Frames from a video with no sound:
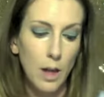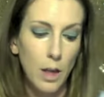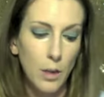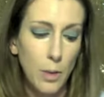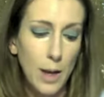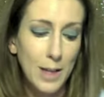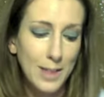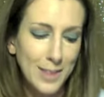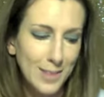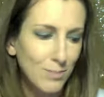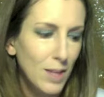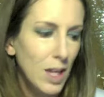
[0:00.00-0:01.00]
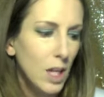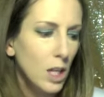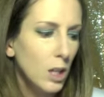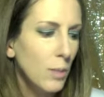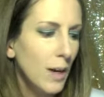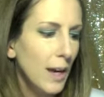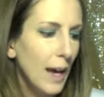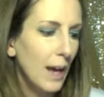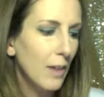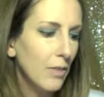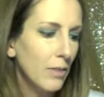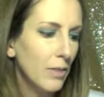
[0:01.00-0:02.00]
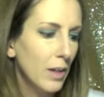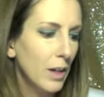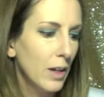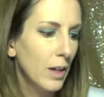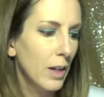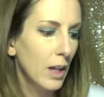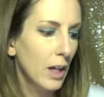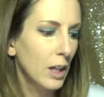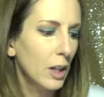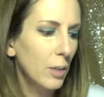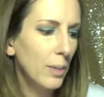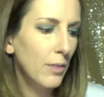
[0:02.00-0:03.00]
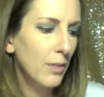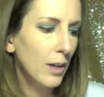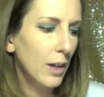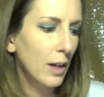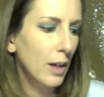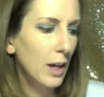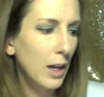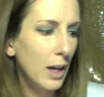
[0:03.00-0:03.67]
Otherwise, you might have a little bit of a